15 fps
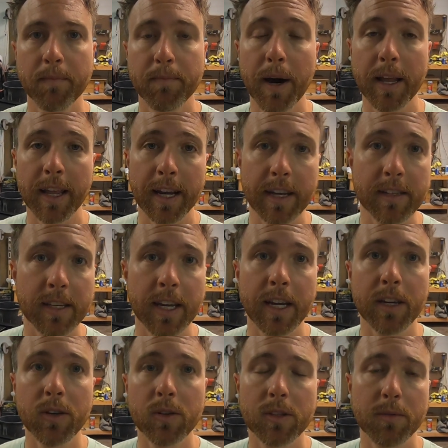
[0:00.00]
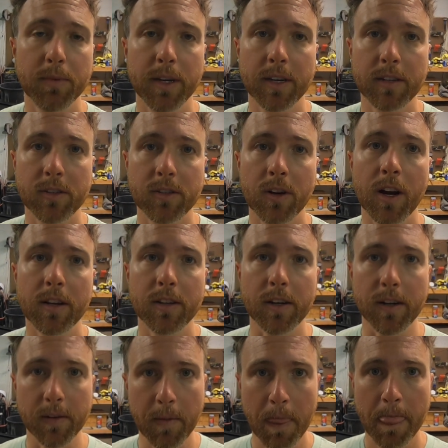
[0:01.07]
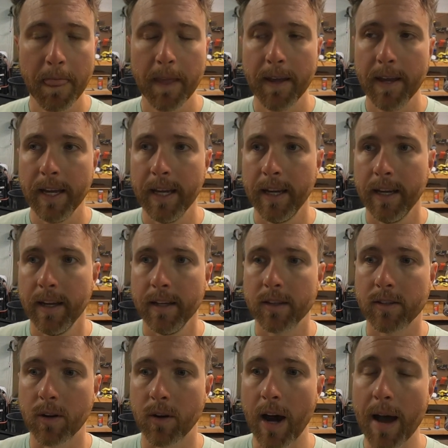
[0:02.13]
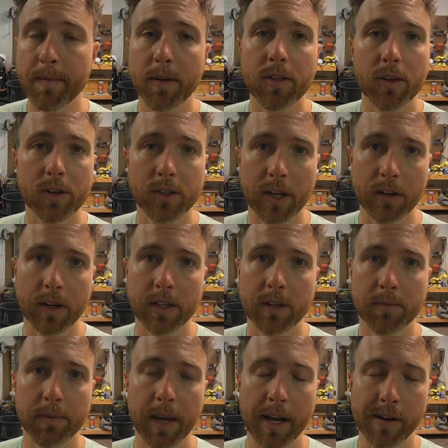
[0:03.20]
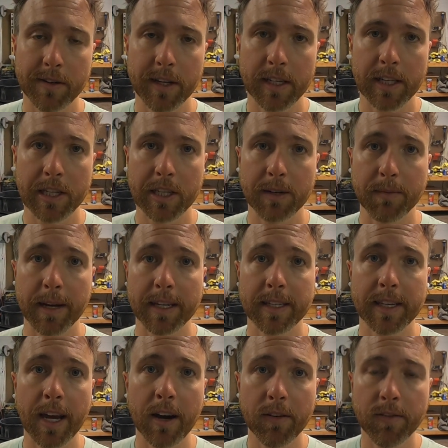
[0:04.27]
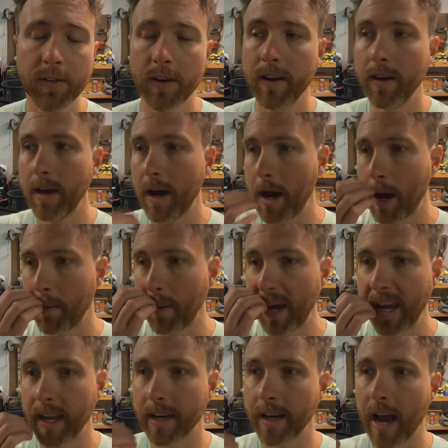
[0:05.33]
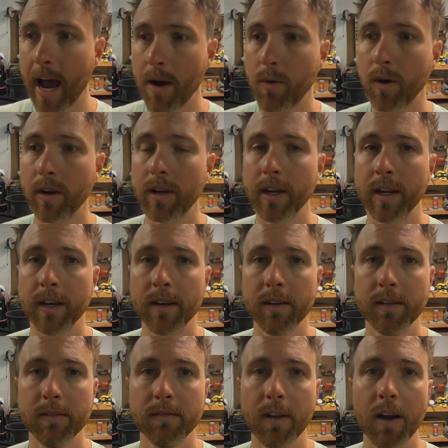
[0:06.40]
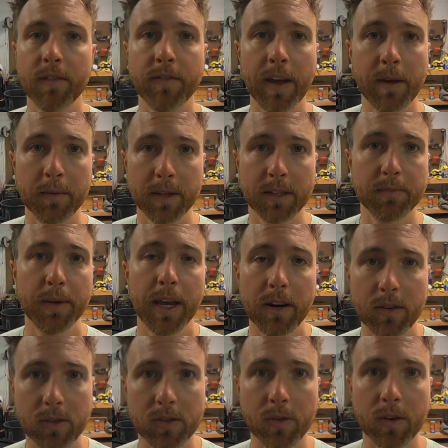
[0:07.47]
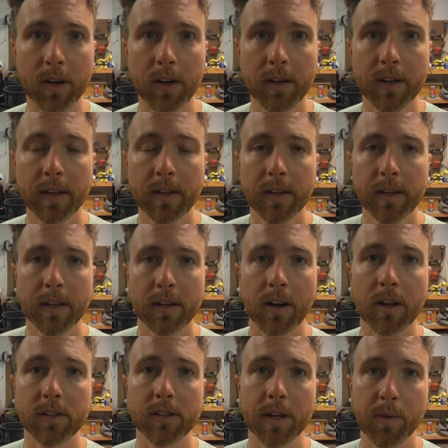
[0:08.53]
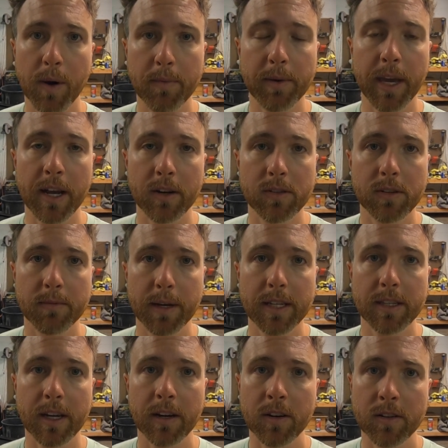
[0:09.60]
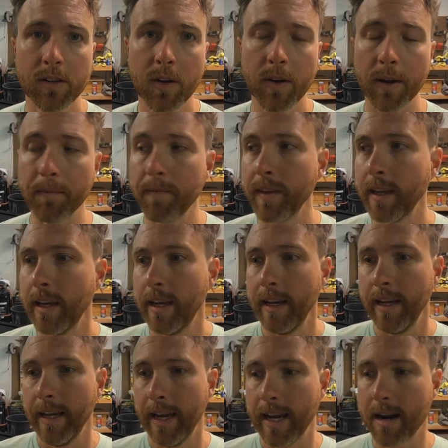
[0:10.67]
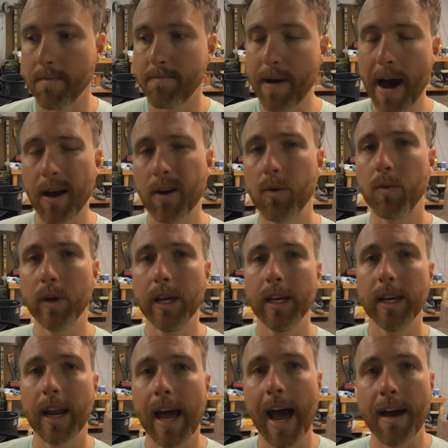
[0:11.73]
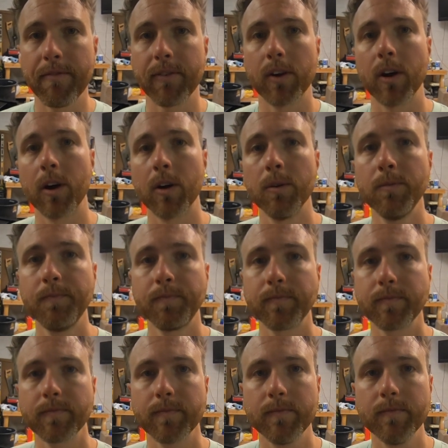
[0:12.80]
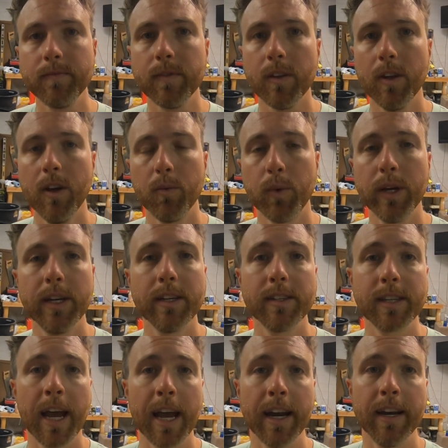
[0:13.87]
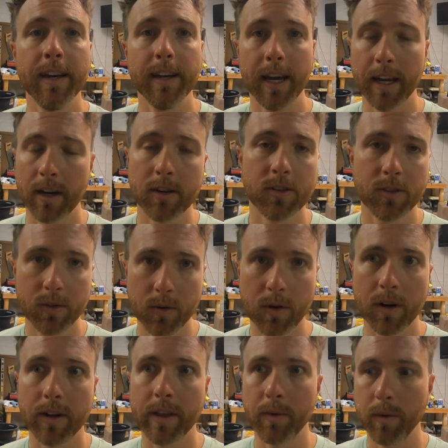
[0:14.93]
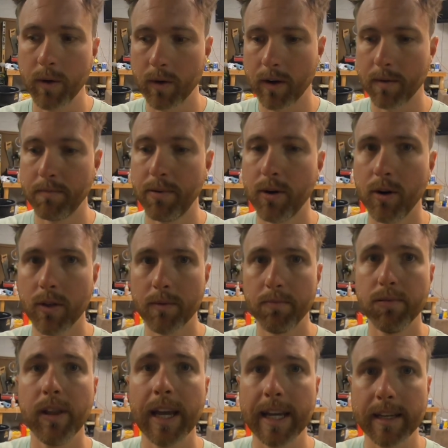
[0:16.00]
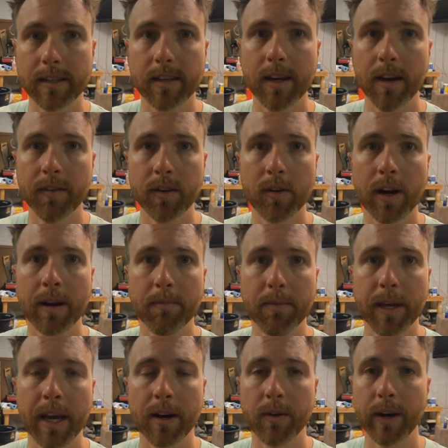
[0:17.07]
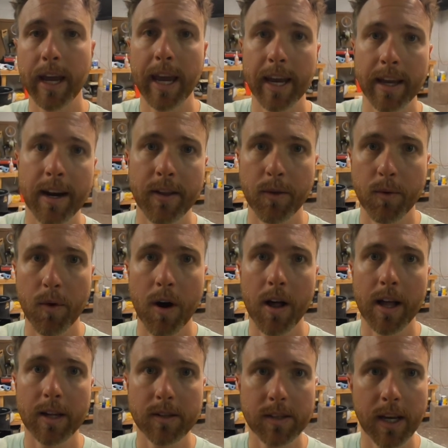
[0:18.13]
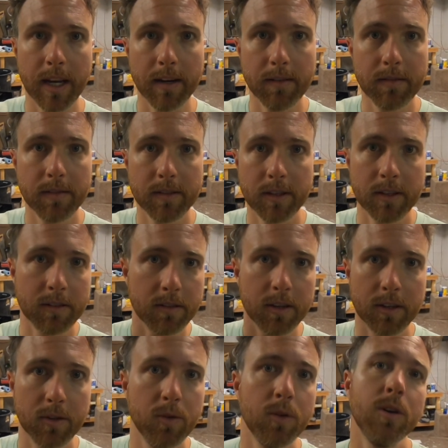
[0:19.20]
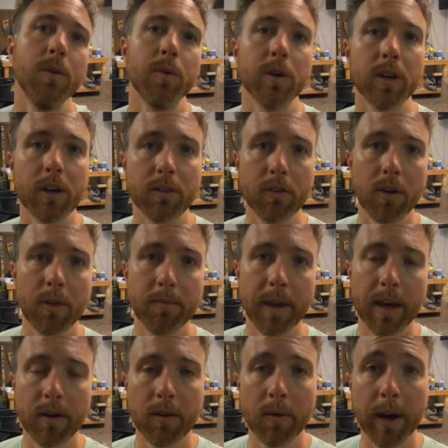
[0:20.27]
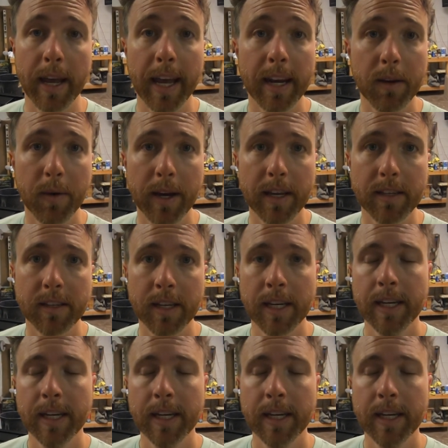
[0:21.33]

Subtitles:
But like I said, I used to be an instructor. So I'm a third generation piano technician myself, and I work in our family's piano store called Stillwell Pianos in Mesa, Arizona. And about a week and a half ago, we decided at our store that we were gonna pull the plate of a grand piano and hang it on the wall outside. Just look cool, we were gonna throw the piano away anyways.